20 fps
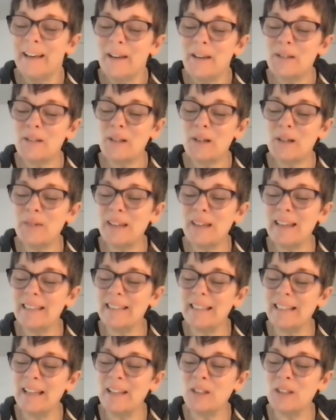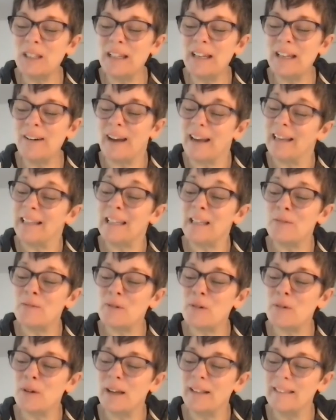serving as an engineer and
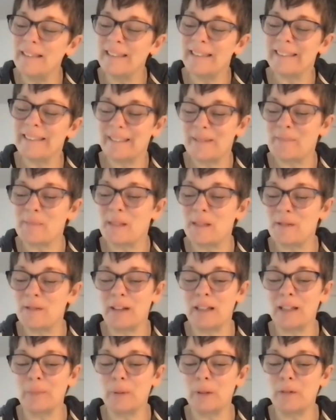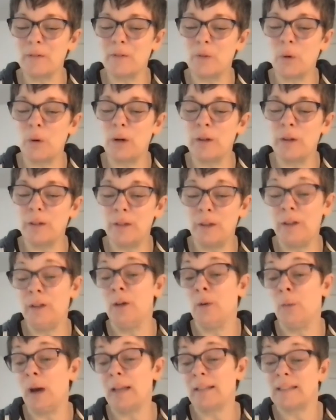infrared systems developer for the
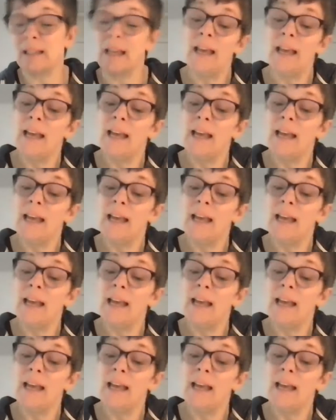U.S.